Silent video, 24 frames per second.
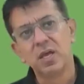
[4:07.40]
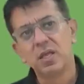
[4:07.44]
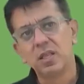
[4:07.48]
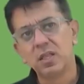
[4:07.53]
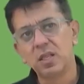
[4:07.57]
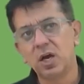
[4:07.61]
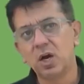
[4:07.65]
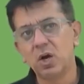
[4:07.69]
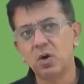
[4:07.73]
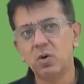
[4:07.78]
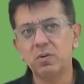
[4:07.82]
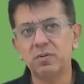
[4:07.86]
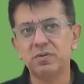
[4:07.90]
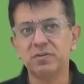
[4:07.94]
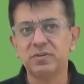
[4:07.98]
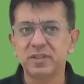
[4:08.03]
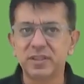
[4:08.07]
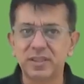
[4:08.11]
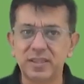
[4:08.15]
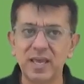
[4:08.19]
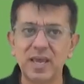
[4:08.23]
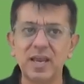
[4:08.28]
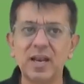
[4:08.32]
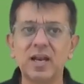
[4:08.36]
now
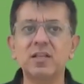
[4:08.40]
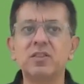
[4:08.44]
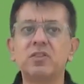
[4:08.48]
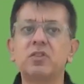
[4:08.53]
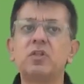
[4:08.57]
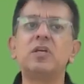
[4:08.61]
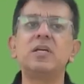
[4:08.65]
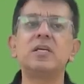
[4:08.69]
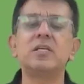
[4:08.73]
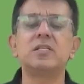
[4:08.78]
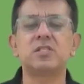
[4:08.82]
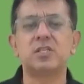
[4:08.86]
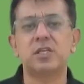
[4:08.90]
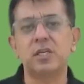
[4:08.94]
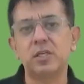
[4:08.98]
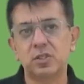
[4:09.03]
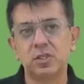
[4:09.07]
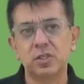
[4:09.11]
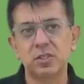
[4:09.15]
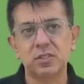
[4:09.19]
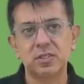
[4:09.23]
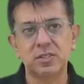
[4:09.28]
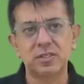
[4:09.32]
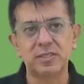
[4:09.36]
there are three
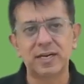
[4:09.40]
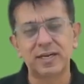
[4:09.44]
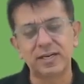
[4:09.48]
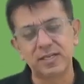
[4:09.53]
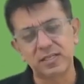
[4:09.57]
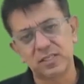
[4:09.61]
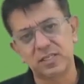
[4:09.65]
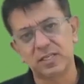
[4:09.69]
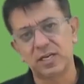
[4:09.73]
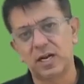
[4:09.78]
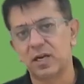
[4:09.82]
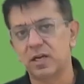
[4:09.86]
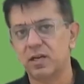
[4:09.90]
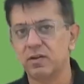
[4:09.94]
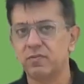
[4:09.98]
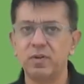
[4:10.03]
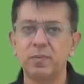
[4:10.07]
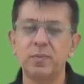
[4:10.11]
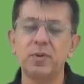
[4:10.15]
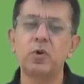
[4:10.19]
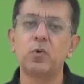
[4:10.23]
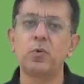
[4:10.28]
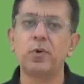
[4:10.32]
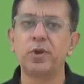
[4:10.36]
stages that a startup
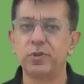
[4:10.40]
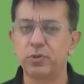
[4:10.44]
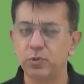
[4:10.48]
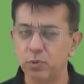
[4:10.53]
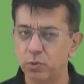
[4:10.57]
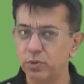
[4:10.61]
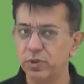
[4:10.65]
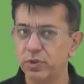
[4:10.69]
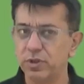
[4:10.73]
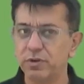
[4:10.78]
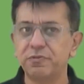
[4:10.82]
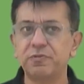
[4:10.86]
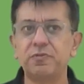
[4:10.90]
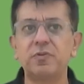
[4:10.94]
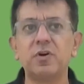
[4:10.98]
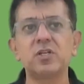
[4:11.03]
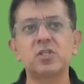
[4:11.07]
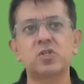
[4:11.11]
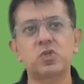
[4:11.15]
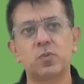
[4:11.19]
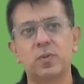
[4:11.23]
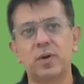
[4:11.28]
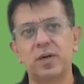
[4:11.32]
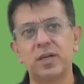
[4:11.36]
will be going through the
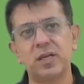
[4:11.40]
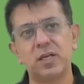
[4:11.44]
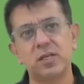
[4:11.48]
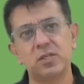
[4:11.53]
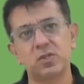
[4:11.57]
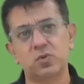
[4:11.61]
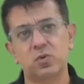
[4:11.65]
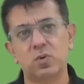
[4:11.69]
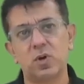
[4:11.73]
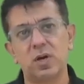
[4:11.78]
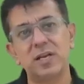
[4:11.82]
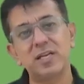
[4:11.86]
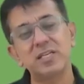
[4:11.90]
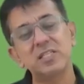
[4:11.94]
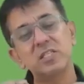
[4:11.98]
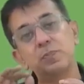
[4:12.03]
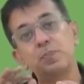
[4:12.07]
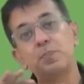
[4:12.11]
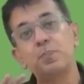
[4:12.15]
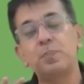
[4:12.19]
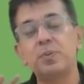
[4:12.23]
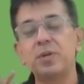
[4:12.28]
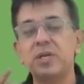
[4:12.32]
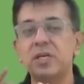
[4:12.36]
first one is called as
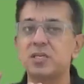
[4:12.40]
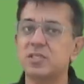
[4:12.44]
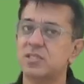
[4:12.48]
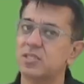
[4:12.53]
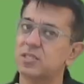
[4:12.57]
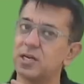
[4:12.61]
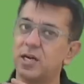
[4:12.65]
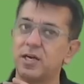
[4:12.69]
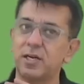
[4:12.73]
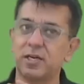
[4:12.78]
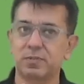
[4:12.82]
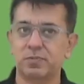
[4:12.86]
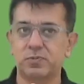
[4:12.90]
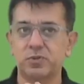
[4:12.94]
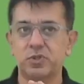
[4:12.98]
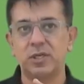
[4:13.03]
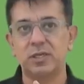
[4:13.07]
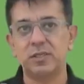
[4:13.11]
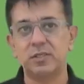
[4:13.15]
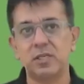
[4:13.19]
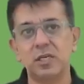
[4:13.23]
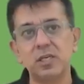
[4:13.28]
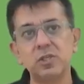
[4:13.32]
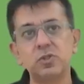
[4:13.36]
pre-startup
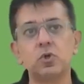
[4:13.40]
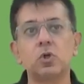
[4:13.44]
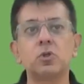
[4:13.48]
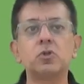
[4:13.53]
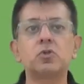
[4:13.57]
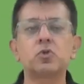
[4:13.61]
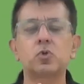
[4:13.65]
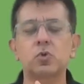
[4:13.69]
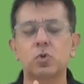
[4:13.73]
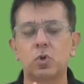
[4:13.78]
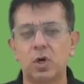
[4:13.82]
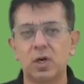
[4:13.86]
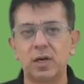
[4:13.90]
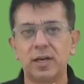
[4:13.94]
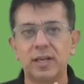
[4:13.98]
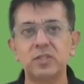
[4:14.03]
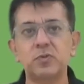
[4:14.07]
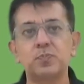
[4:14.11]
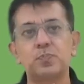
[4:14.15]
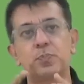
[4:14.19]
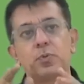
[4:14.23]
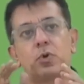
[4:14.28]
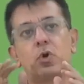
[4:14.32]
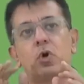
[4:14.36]
stage is also called
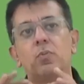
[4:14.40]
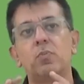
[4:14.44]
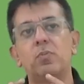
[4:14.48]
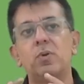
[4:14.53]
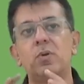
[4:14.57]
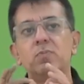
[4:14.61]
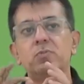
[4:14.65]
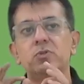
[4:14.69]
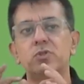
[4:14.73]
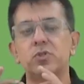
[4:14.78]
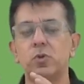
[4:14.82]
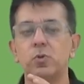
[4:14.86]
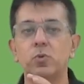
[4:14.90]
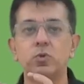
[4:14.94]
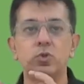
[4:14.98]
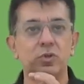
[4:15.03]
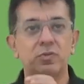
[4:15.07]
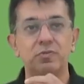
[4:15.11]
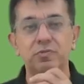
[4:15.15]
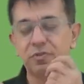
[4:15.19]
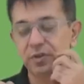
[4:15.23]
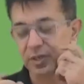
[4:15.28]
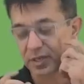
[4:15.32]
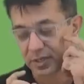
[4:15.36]
as problem
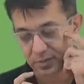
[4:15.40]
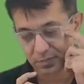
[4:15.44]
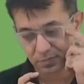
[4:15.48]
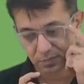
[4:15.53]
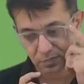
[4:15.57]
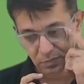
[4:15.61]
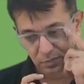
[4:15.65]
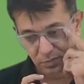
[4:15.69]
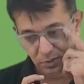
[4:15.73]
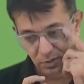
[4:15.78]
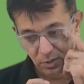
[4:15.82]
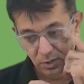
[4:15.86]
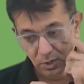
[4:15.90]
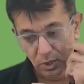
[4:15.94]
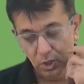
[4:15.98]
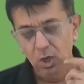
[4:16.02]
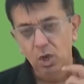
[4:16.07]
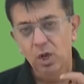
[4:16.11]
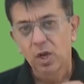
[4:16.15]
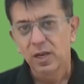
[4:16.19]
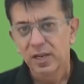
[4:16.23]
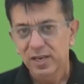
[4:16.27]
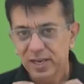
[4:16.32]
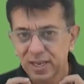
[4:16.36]
solution fit
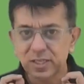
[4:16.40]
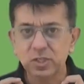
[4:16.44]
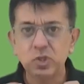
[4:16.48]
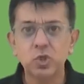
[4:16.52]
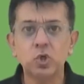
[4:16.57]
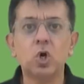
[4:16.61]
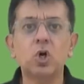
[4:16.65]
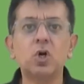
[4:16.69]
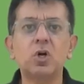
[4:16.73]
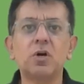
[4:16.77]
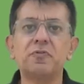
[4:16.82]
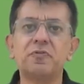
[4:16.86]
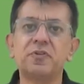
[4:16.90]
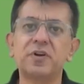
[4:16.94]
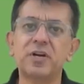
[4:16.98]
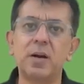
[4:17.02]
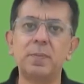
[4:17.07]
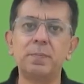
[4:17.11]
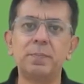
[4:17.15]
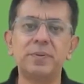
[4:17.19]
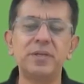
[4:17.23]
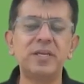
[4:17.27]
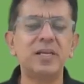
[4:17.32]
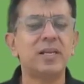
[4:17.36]
let's talk of a
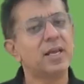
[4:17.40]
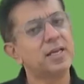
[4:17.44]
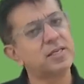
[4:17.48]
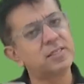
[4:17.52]
company like